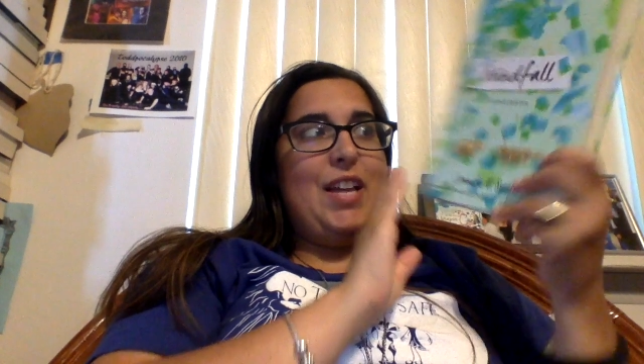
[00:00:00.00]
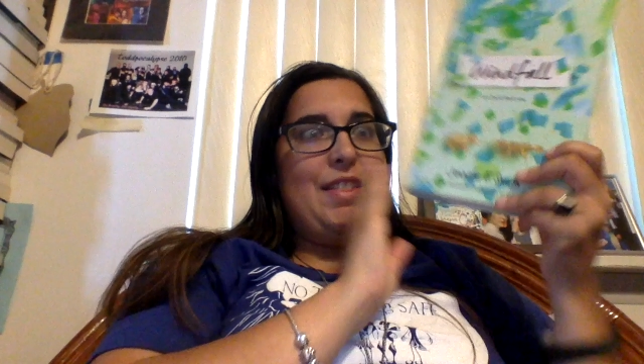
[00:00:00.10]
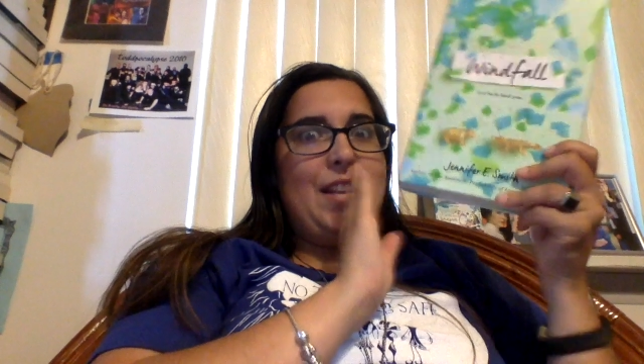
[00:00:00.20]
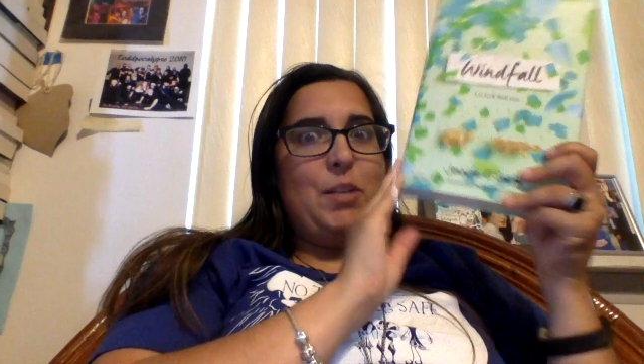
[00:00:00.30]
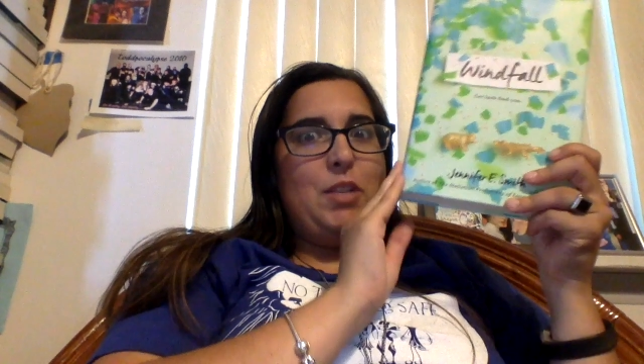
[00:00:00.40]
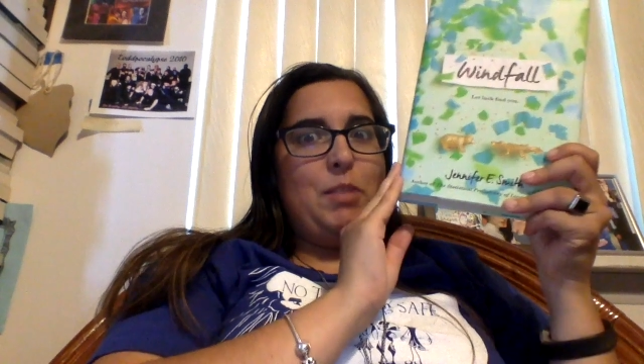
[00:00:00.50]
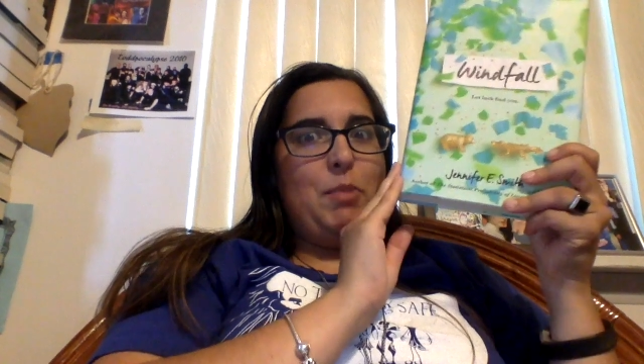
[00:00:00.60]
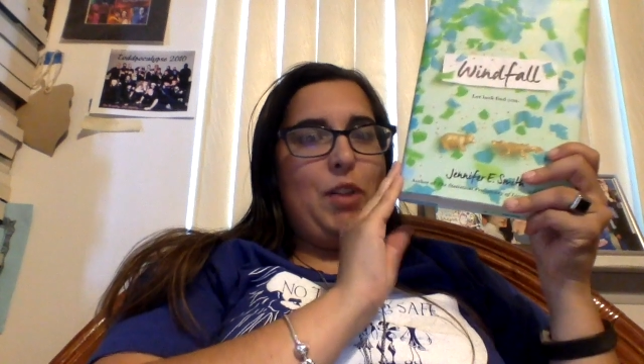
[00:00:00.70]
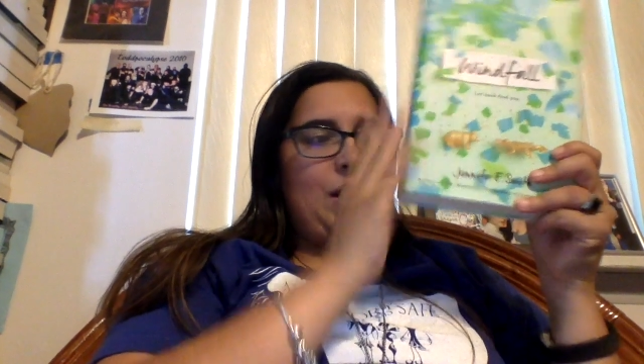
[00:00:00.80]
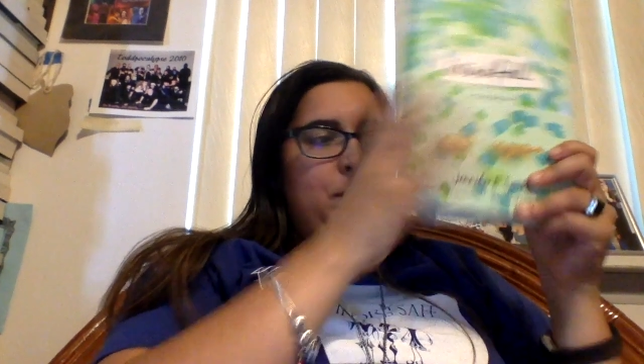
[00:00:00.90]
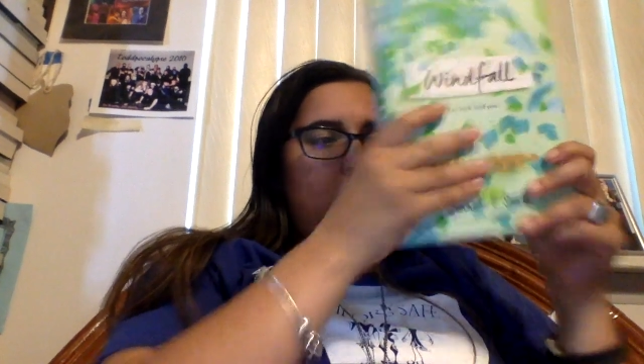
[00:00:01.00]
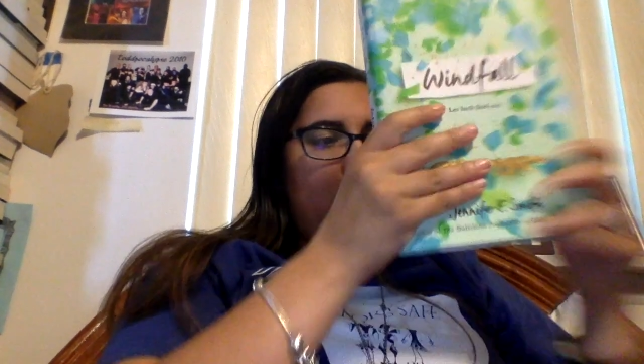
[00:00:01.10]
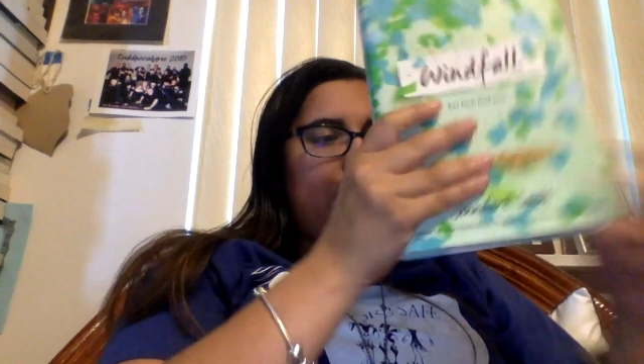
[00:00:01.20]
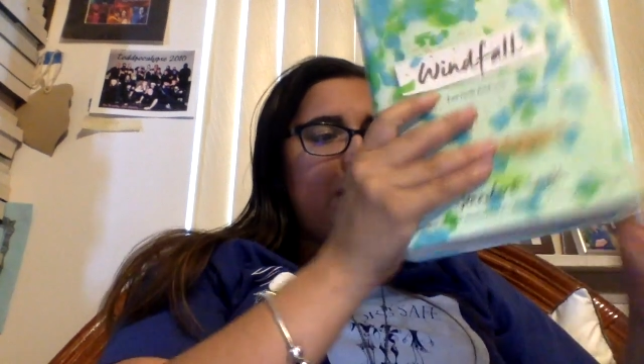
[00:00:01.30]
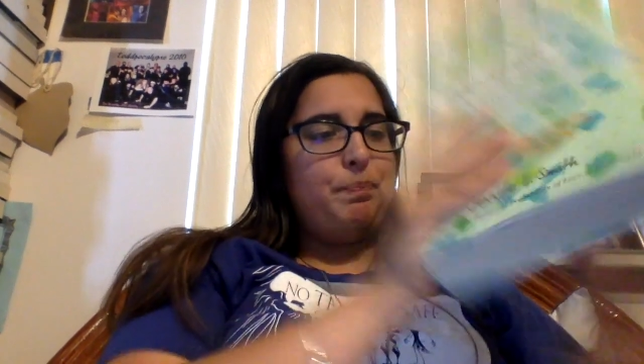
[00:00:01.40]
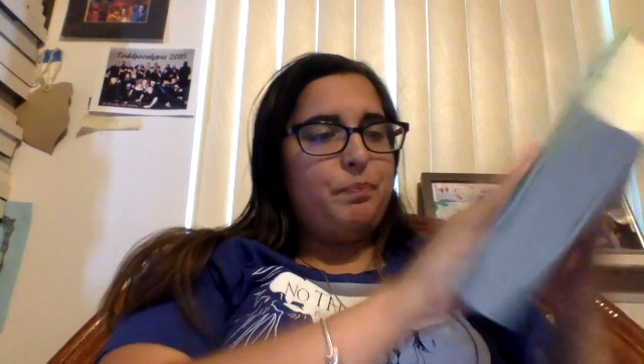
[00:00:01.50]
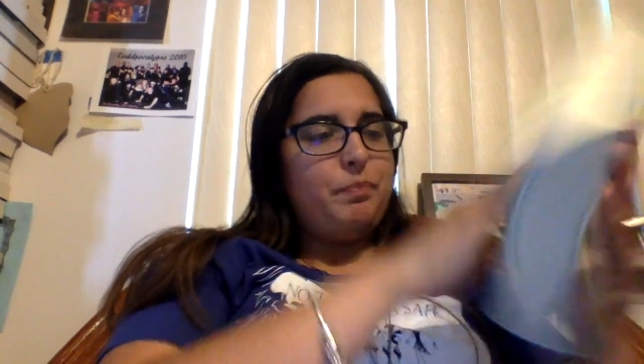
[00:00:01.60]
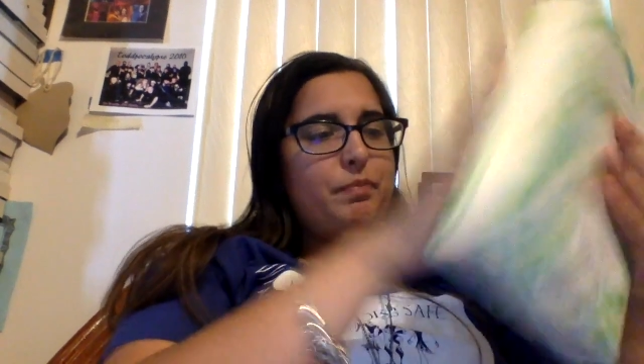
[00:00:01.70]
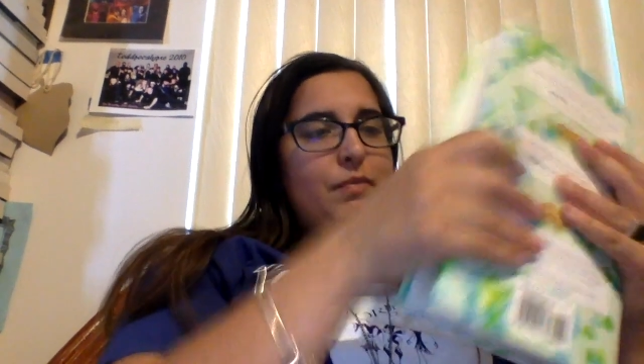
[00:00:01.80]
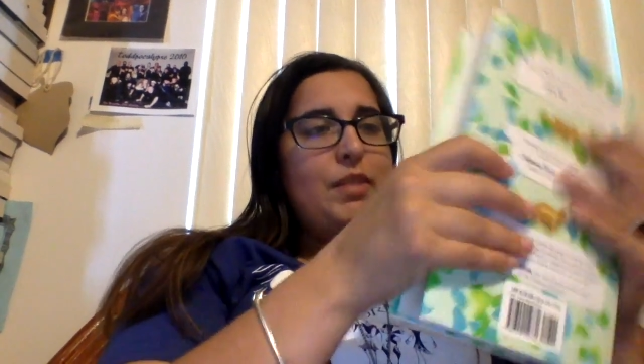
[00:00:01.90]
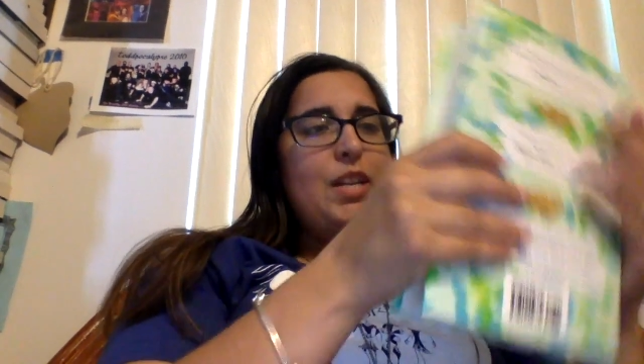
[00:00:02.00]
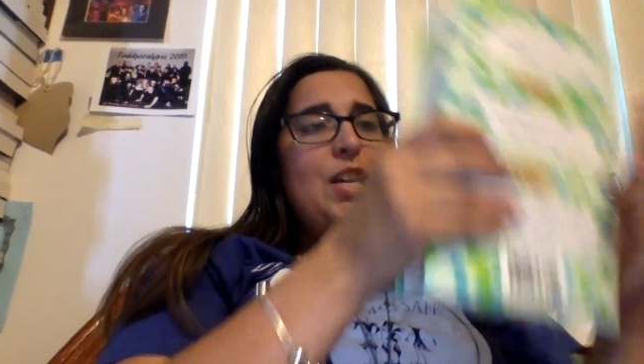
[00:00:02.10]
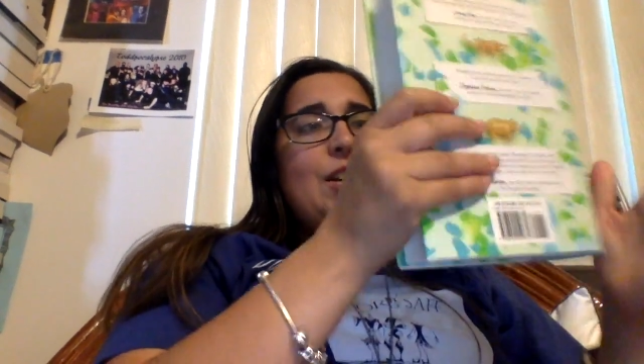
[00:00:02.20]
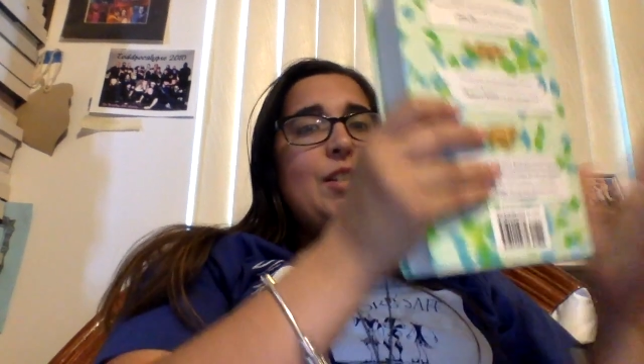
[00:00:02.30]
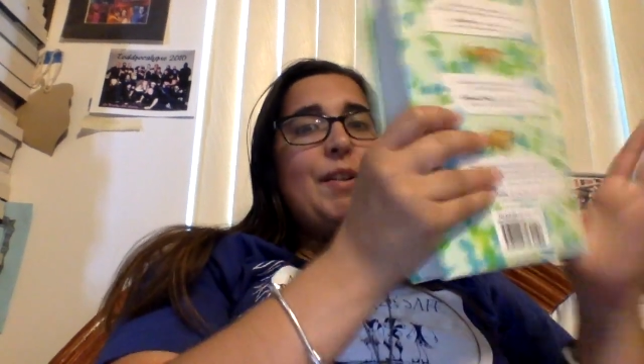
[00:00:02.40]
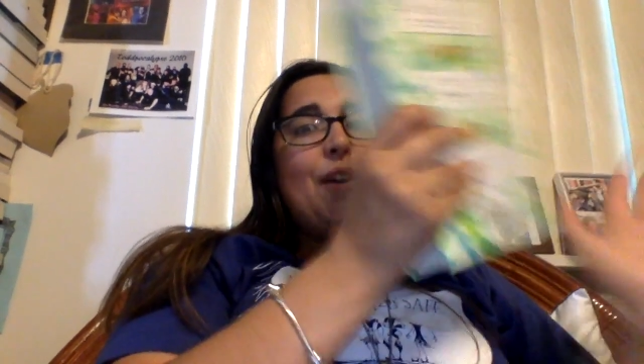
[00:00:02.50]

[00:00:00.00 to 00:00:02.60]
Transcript: and that's what this book explores. So